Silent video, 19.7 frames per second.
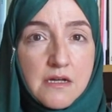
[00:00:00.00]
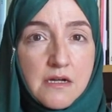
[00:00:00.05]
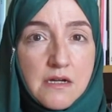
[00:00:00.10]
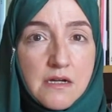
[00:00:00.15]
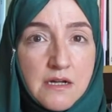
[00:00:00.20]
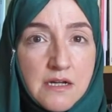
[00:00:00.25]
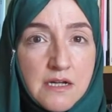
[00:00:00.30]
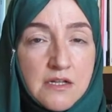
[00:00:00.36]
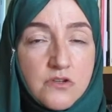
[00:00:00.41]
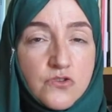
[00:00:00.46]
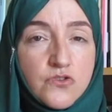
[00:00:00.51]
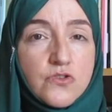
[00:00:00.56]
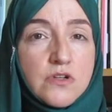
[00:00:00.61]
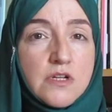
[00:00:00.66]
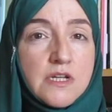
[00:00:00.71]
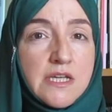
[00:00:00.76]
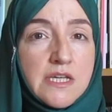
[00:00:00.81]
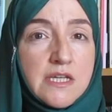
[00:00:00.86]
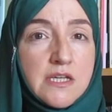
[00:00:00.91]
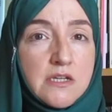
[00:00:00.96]

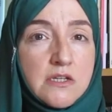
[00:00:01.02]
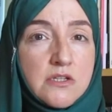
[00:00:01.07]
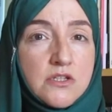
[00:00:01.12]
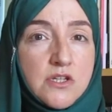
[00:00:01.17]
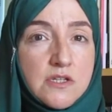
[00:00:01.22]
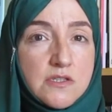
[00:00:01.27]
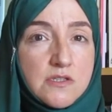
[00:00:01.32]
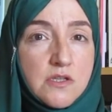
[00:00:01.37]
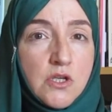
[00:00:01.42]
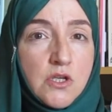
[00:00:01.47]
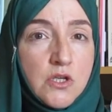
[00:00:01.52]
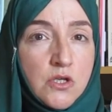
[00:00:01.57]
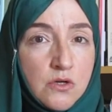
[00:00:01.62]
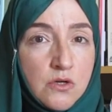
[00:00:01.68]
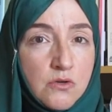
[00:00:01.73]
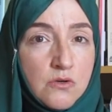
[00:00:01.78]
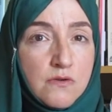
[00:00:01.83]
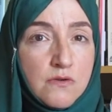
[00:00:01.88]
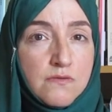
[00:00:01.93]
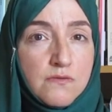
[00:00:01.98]
literally just
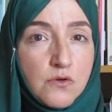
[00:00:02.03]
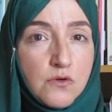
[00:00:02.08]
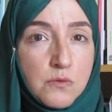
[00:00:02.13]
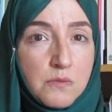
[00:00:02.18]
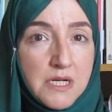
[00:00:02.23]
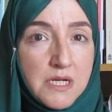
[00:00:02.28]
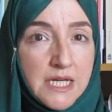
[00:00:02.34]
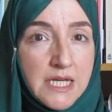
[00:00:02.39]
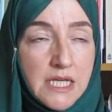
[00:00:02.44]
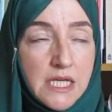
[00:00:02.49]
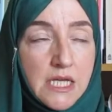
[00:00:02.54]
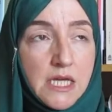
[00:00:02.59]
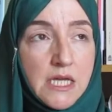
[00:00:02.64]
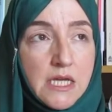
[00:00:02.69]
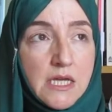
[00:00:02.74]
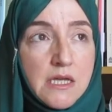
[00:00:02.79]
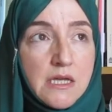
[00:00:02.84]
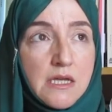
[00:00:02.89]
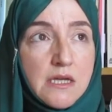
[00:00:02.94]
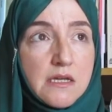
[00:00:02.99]
uniformly
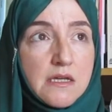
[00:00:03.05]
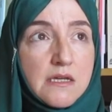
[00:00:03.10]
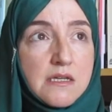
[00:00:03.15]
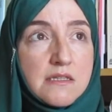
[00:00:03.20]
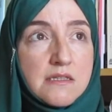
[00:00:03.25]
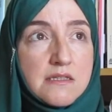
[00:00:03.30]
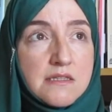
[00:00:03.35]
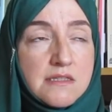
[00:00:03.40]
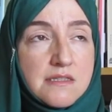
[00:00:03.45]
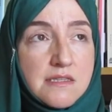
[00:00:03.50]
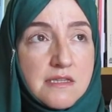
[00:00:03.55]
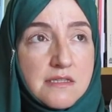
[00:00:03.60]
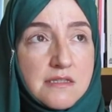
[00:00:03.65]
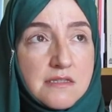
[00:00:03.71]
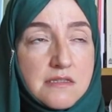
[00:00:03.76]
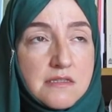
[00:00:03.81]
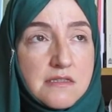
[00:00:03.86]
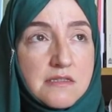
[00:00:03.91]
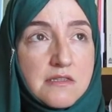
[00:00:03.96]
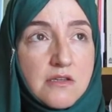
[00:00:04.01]

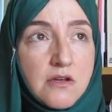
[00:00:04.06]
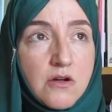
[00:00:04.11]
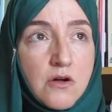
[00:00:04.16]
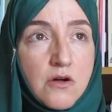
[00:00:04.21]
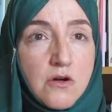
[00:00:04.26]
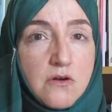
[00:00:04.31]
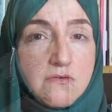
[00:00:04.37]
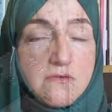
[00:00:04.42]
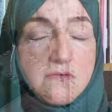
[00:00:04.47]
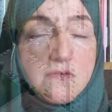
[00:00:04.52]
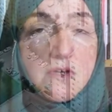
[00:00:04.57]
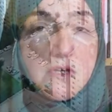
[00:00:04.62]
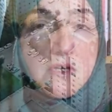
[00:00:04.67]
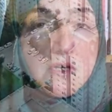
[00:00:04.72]
consists of